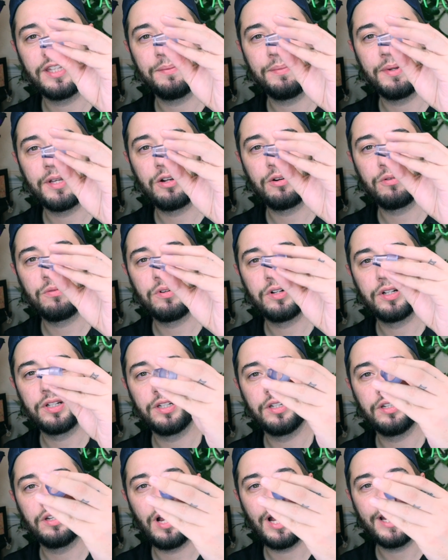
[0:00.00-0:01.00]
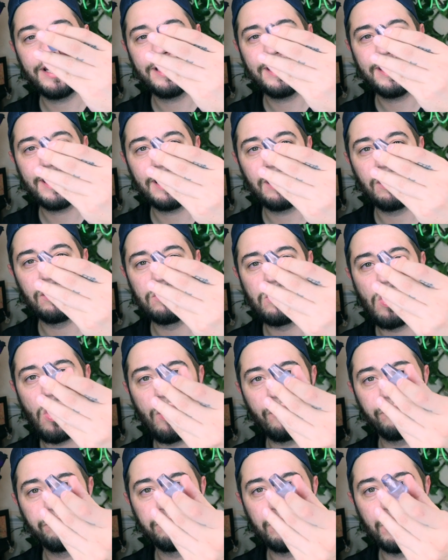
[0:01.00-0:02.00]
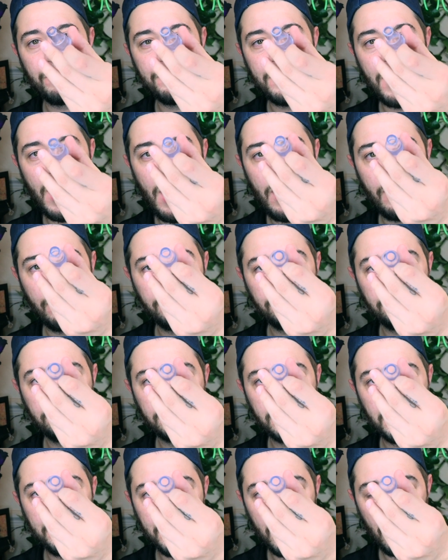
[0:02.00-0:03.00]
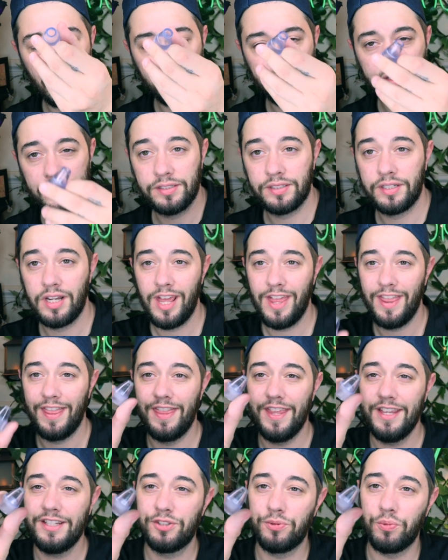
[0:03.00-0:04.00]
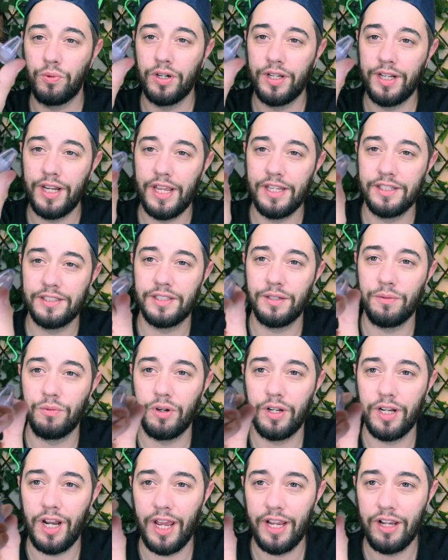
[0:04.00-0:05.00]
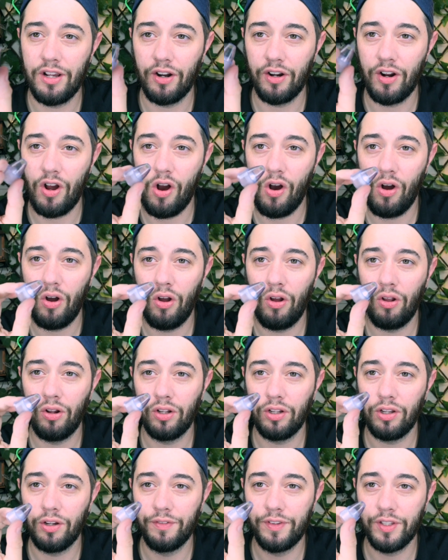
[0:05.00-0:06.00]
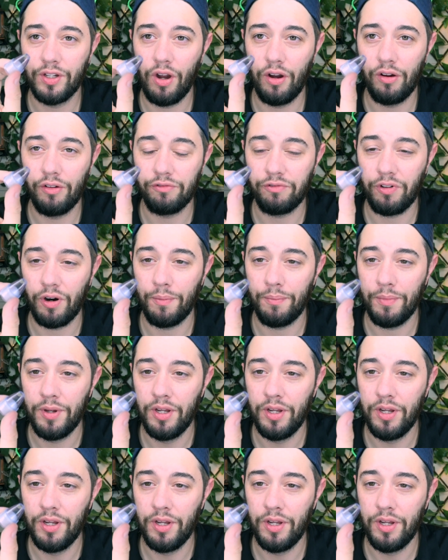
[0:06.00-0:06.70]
the bigger one, I didn't get a lot from that, to be honest. This one is the one I got all of the gunk from.